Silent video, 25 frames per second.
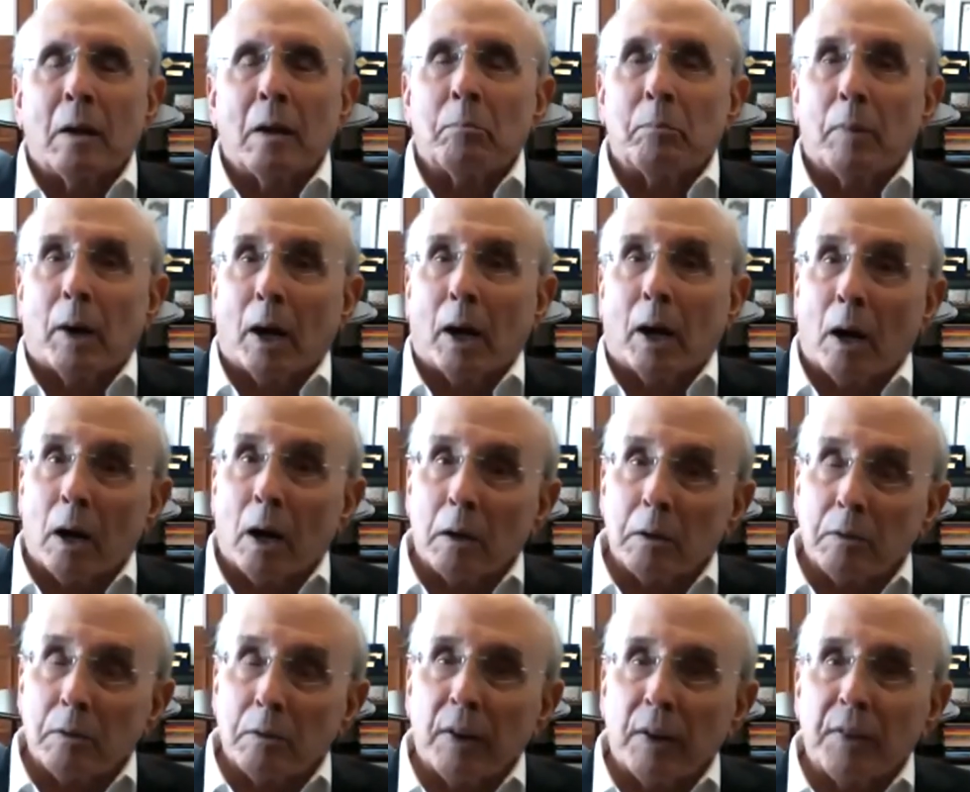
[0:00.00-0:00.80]
My
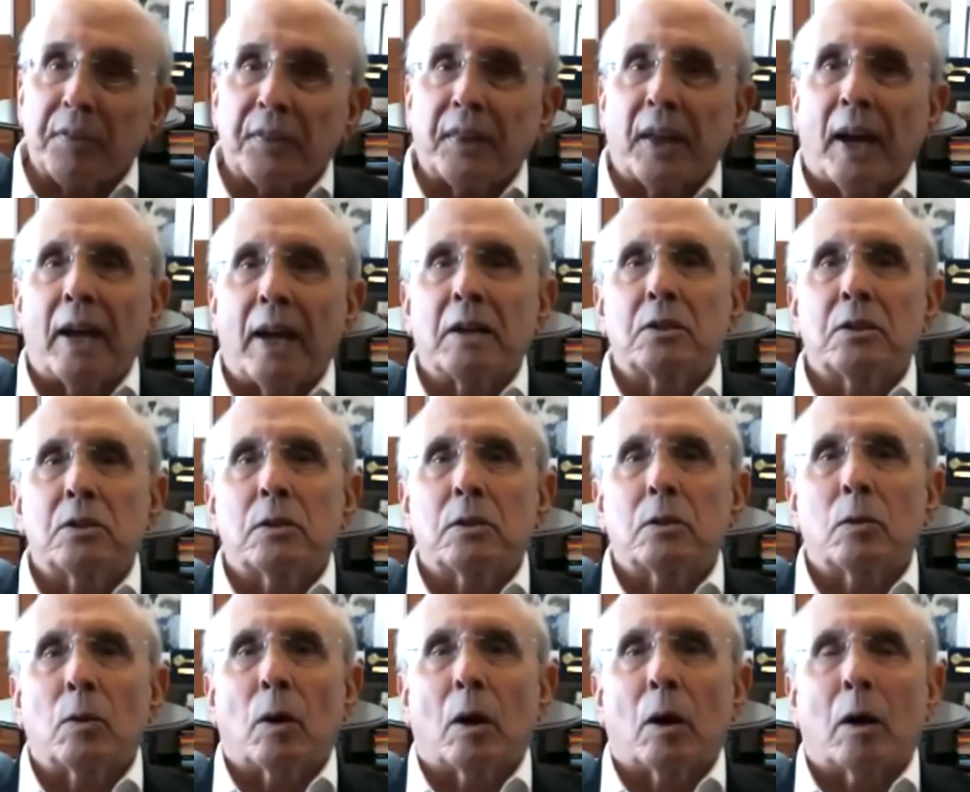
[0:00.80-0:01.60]
heartfelt thanks
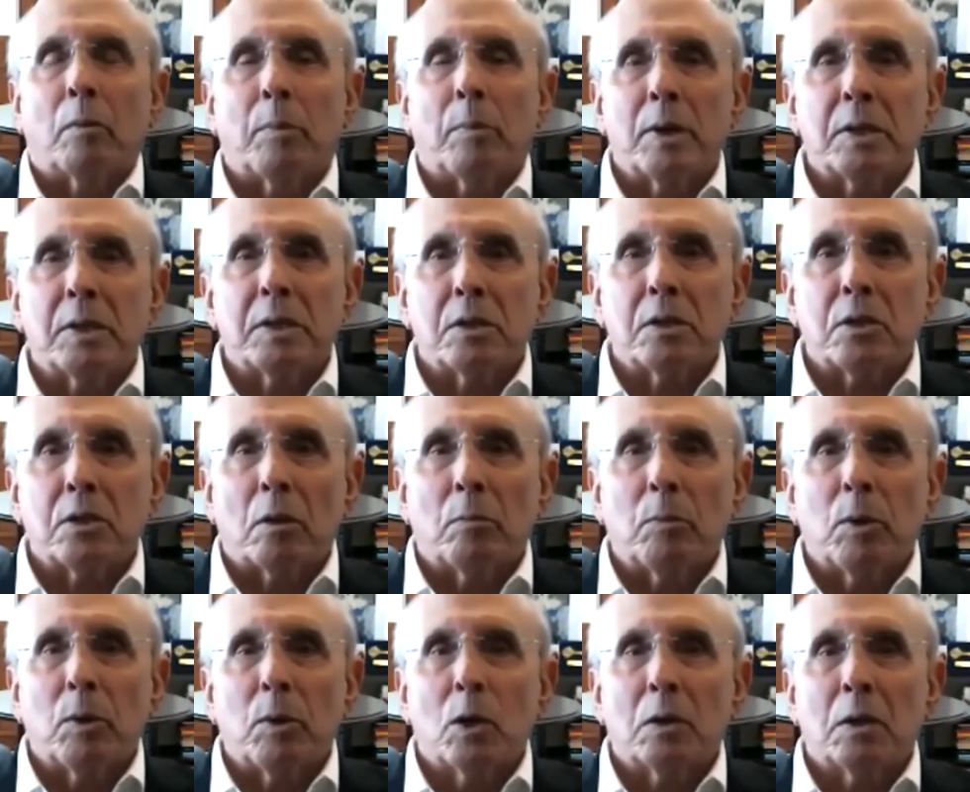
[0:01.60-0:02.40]
to our business
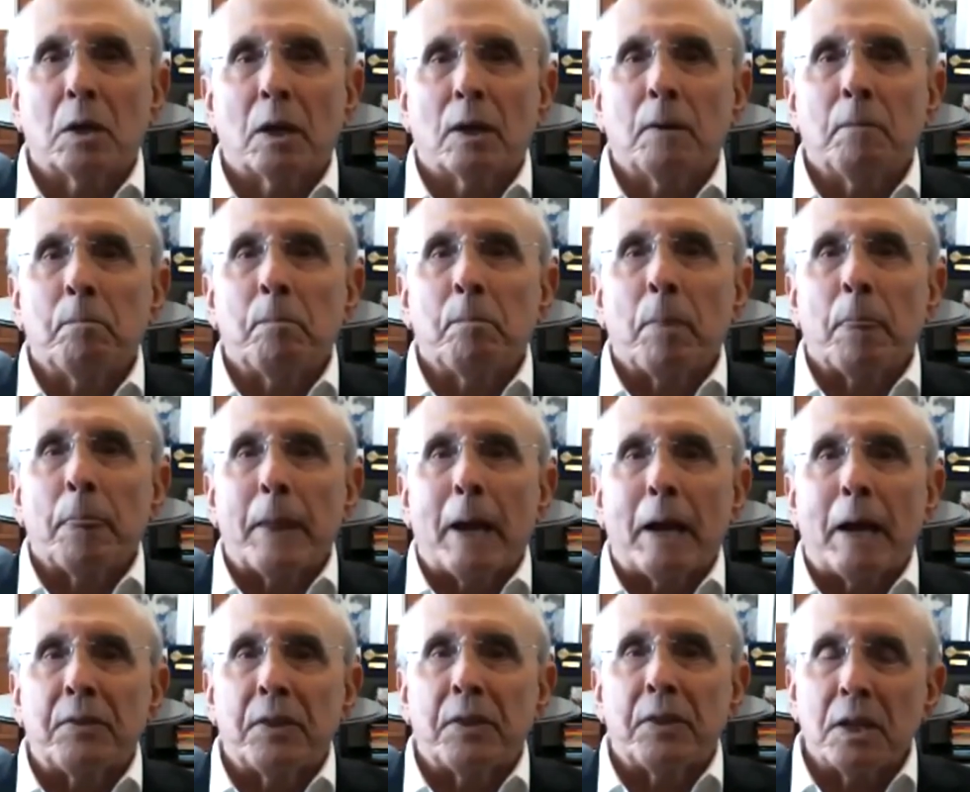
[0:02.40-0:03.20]
community
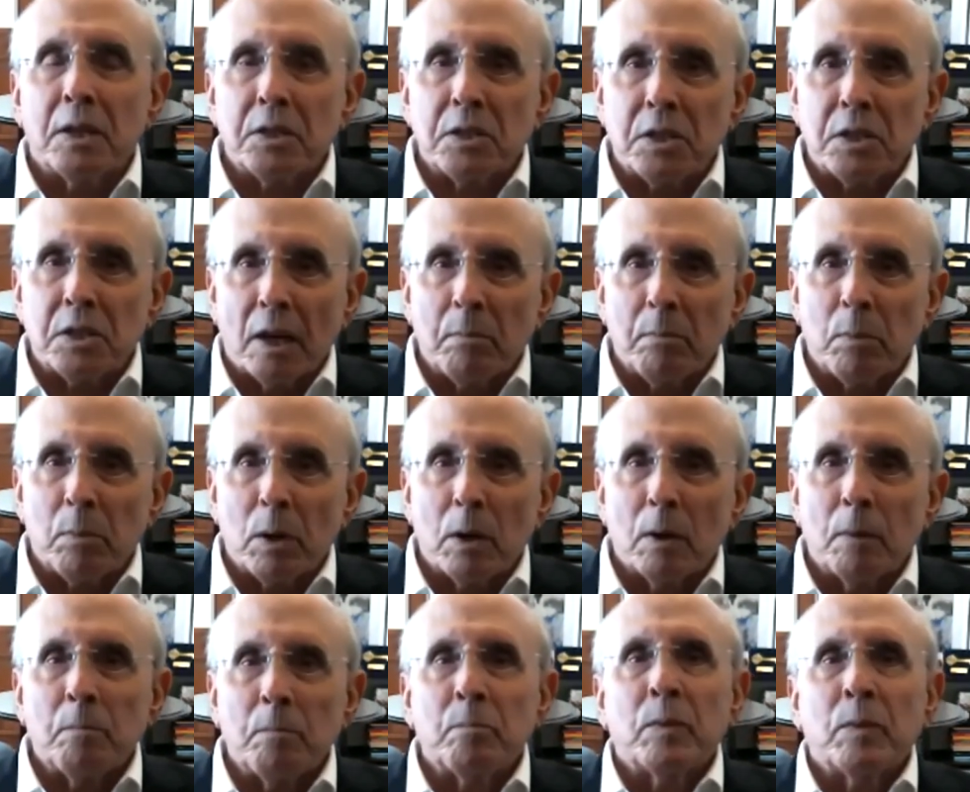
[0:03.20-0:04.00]
and this
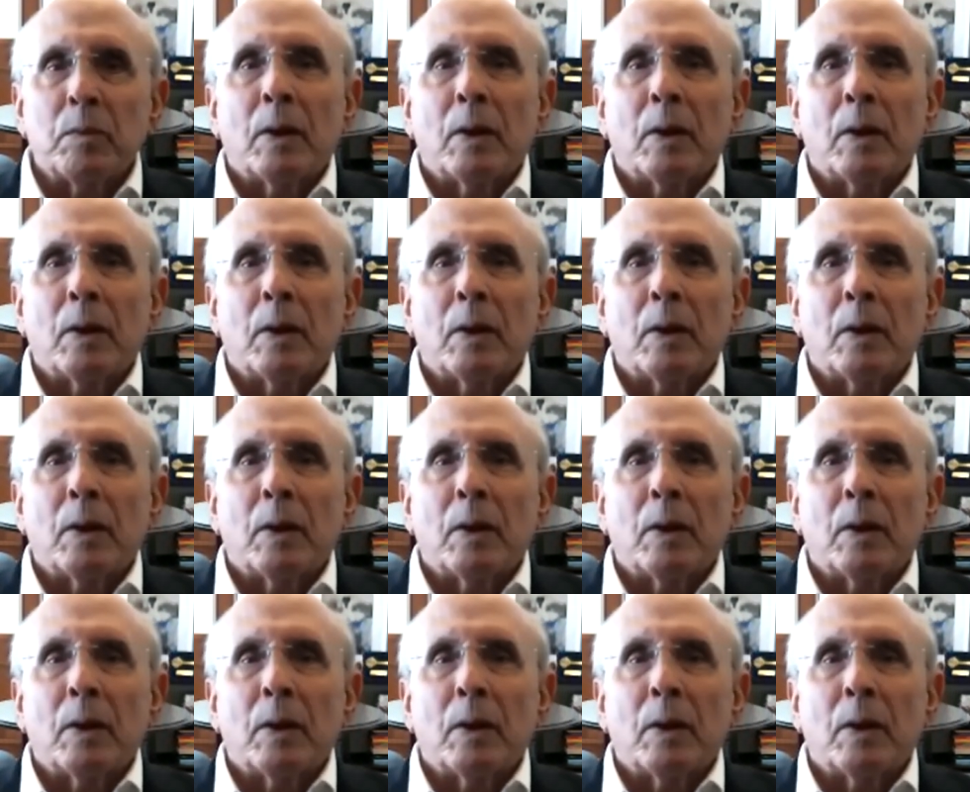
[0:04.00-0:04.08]
chamber